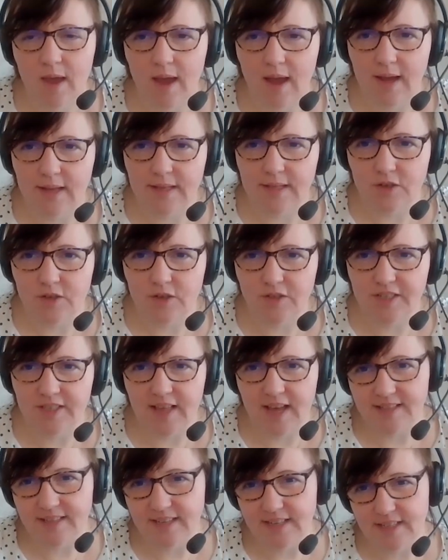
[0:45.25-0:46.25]
and using
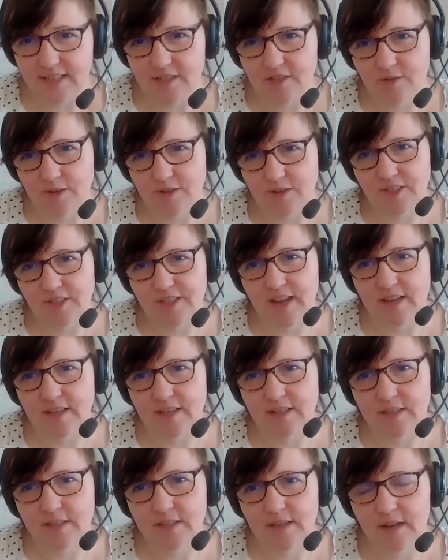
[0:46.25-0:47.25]
that data to
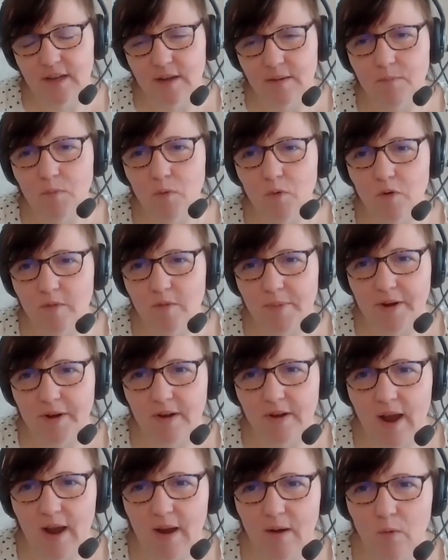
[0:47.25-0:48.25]
understand more
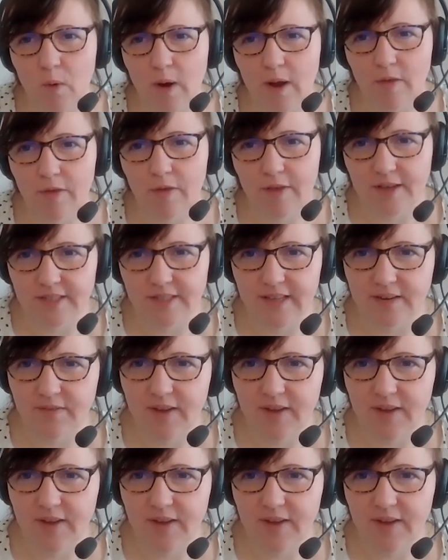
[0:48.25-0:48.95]
about how well things like